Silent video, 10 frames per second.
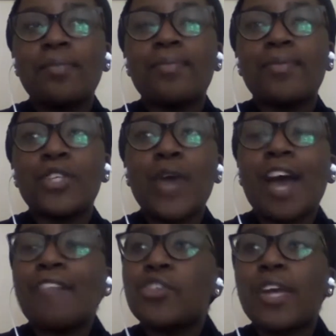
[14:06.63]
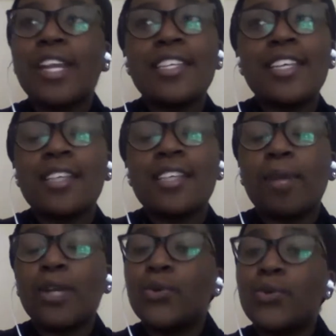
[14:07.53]
you have to write essays
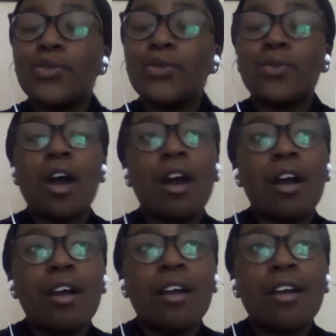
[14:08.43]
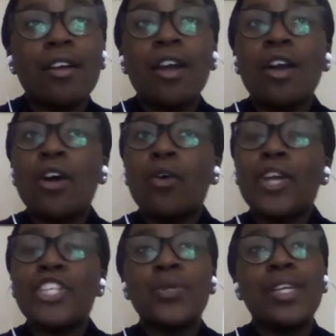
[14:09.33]
about who you are,
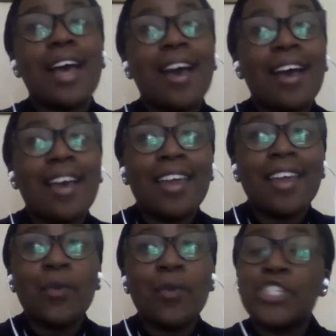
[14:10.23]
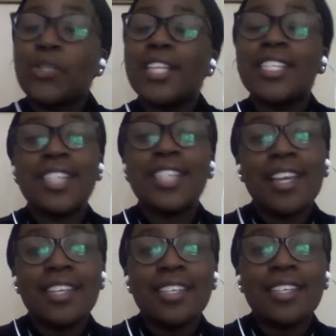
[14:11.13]
what you like, what you want to
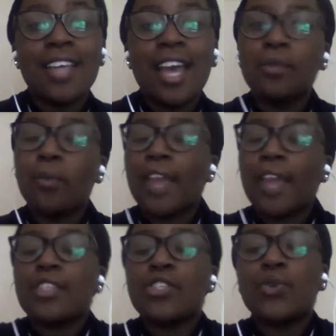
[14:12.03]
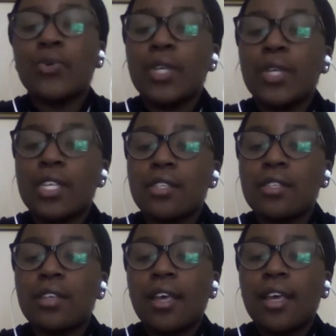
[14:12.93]
study, and why the school
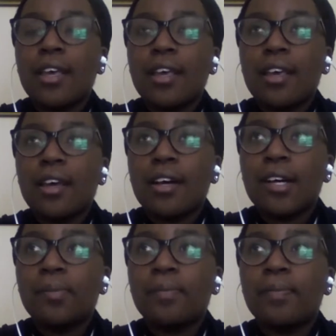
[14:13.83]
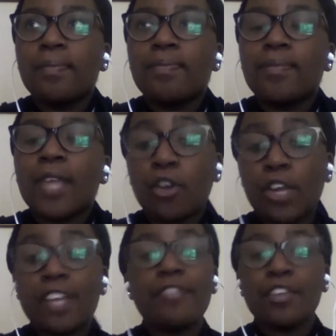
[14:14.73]
is a
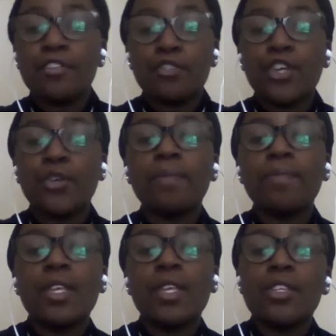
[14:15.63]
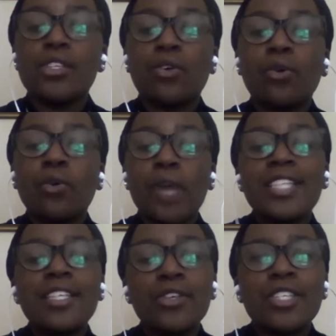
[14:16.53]
great fit for you. So
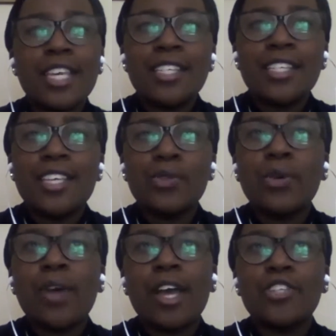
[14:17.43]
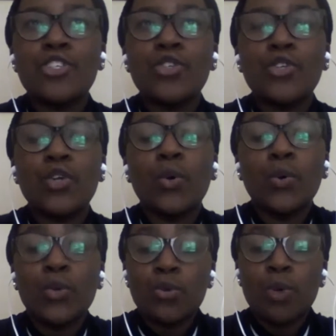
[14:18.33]
writing those essays requires you to know
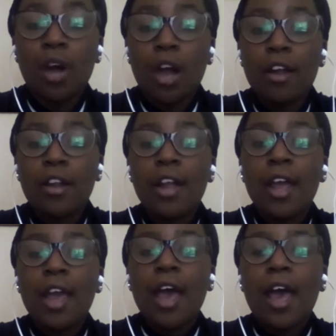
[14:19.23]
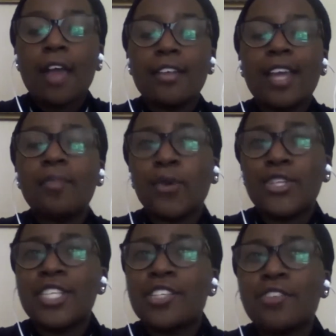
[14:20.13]
who you are, and that
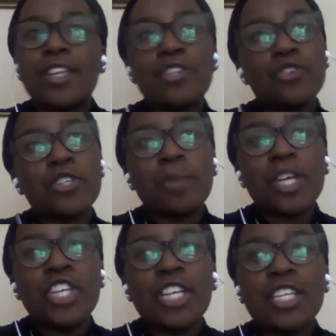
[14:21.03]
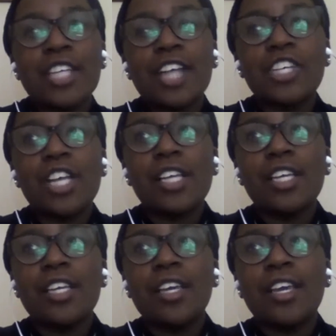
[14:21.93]
process of introspection is
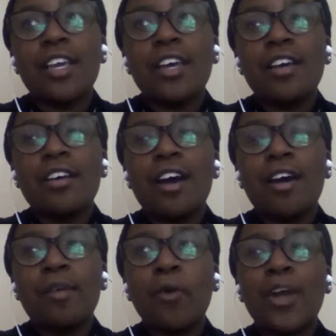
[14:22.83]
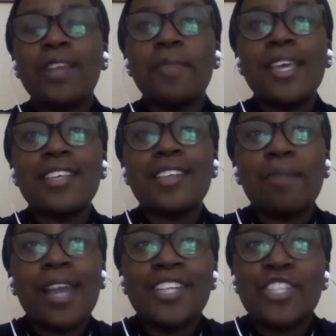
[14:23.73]
actually what makes
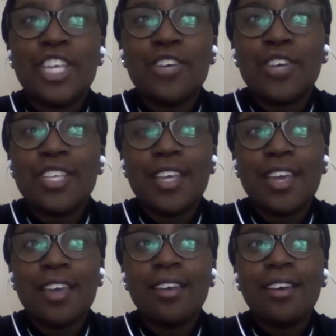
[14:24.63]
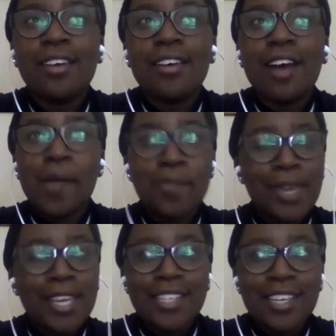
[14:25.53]
applying to the USA
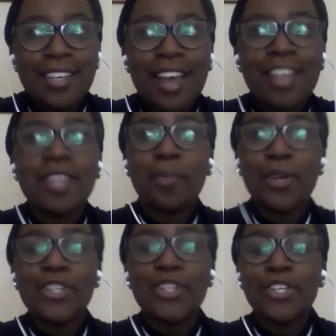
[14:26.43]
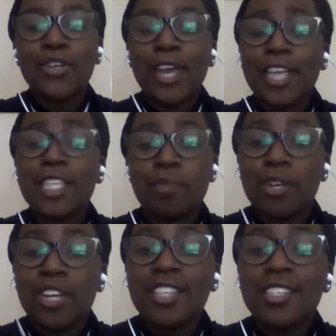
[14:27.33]
amazing and a personal
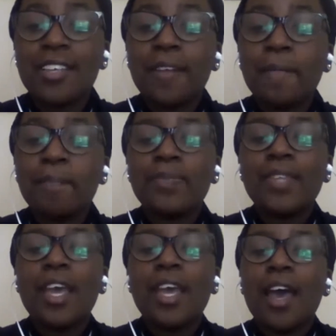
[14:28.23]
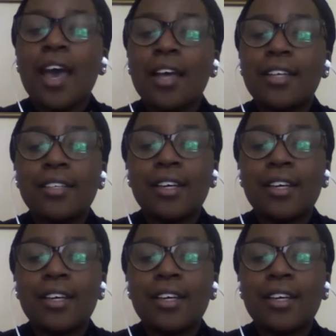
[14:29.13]
experience. And